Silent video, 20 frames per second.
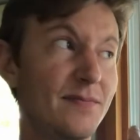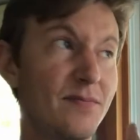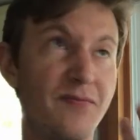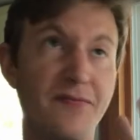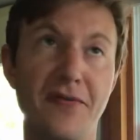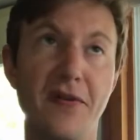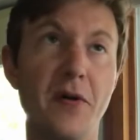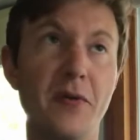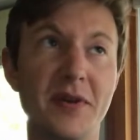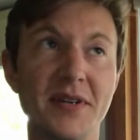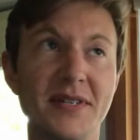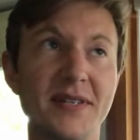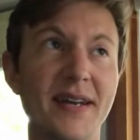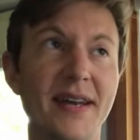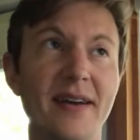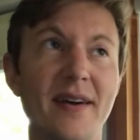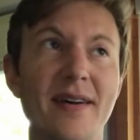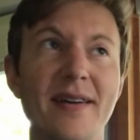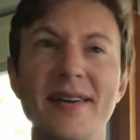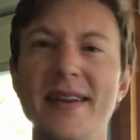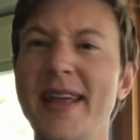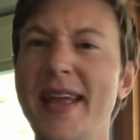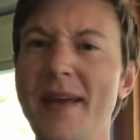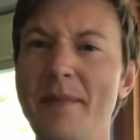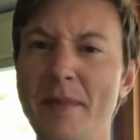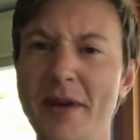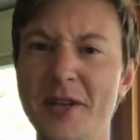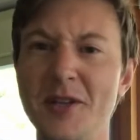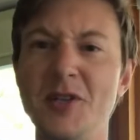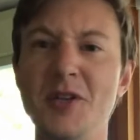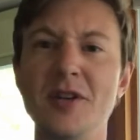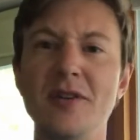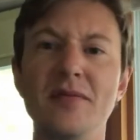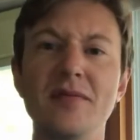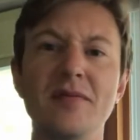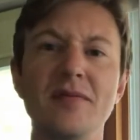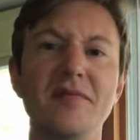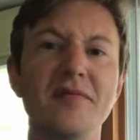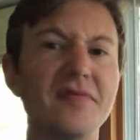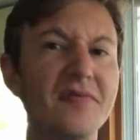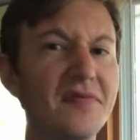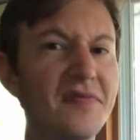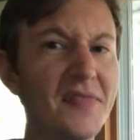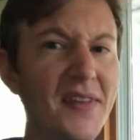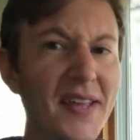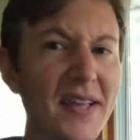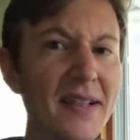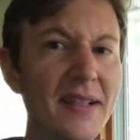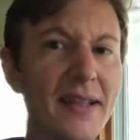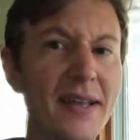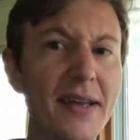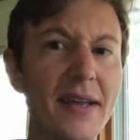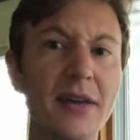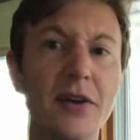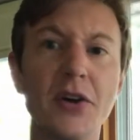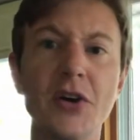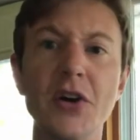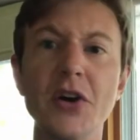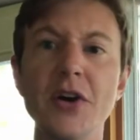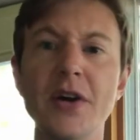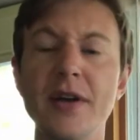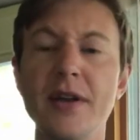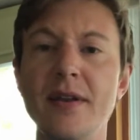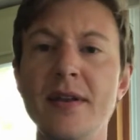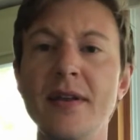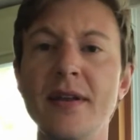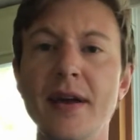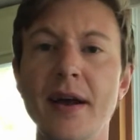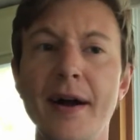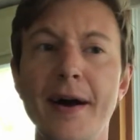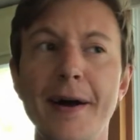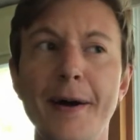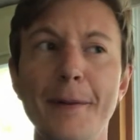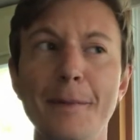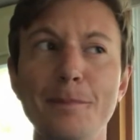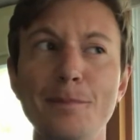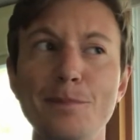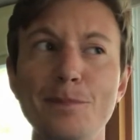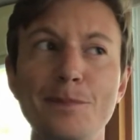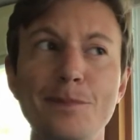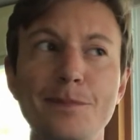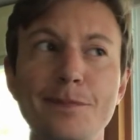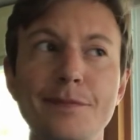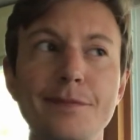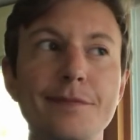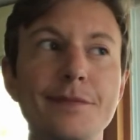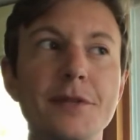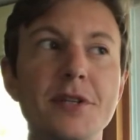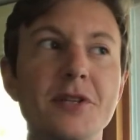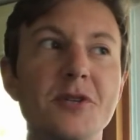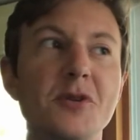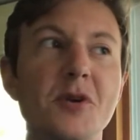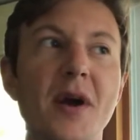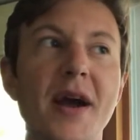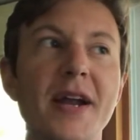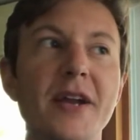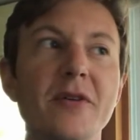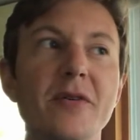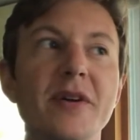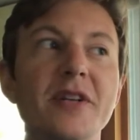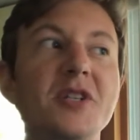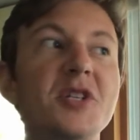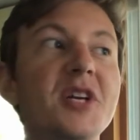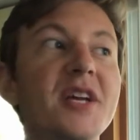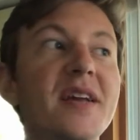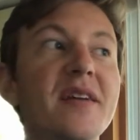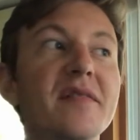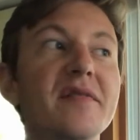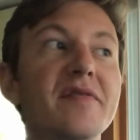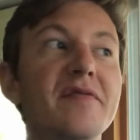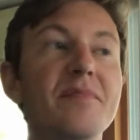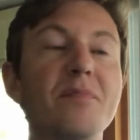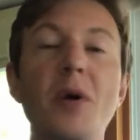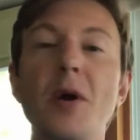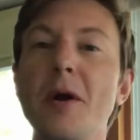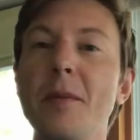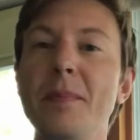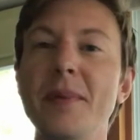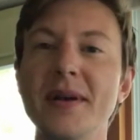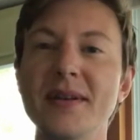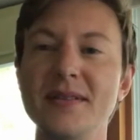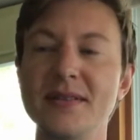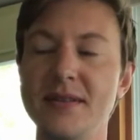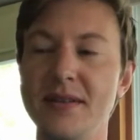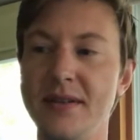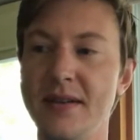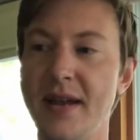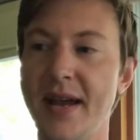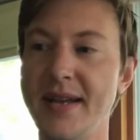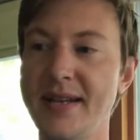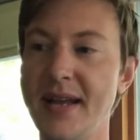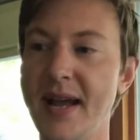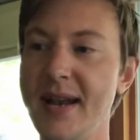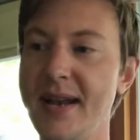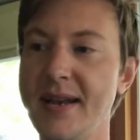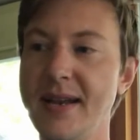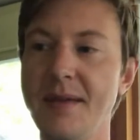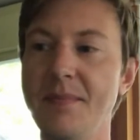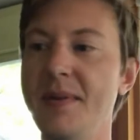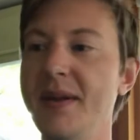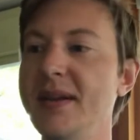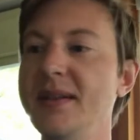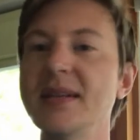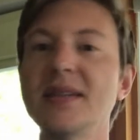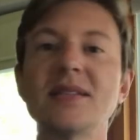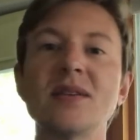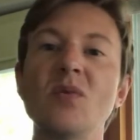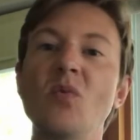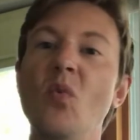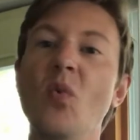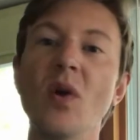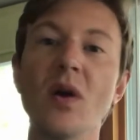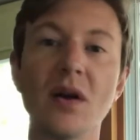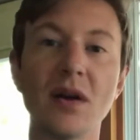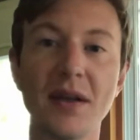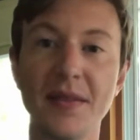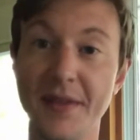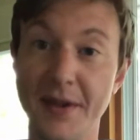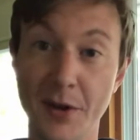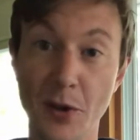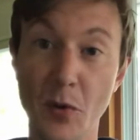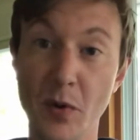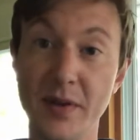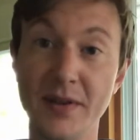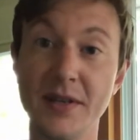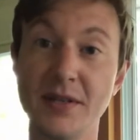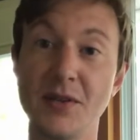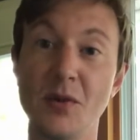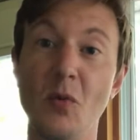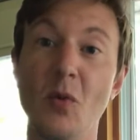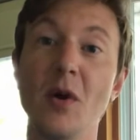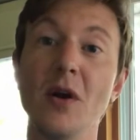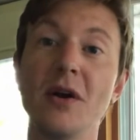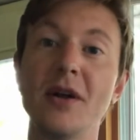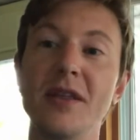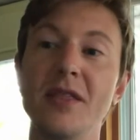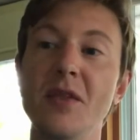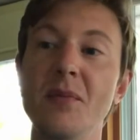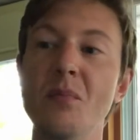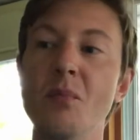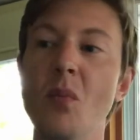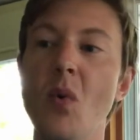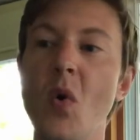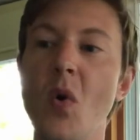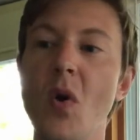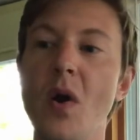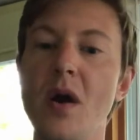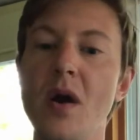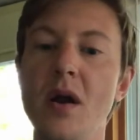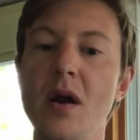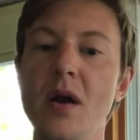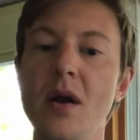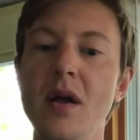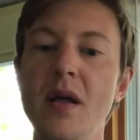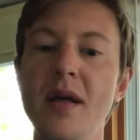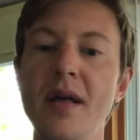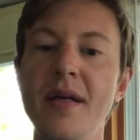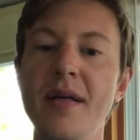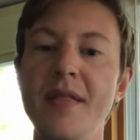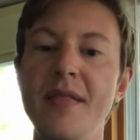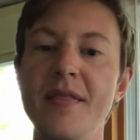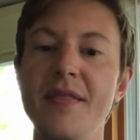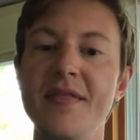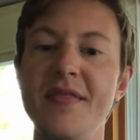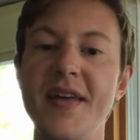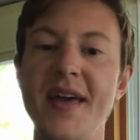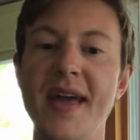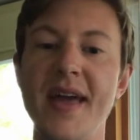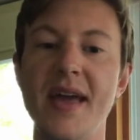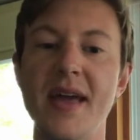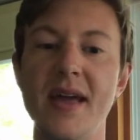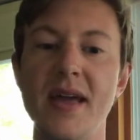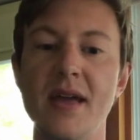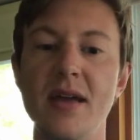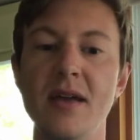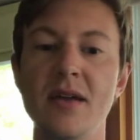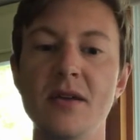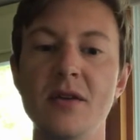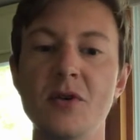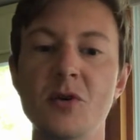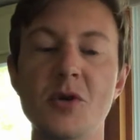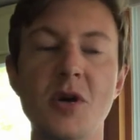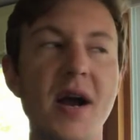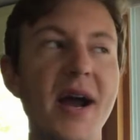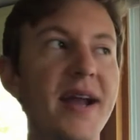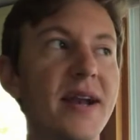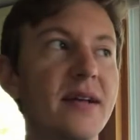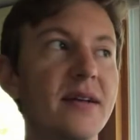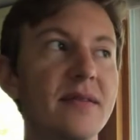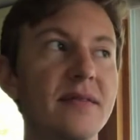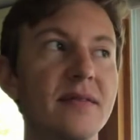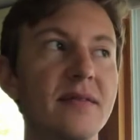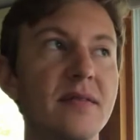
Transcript: focusing on image and feeling good to try to achieve purpose and identity, but it doesn't work, and they know it doesn't work. And the more they try to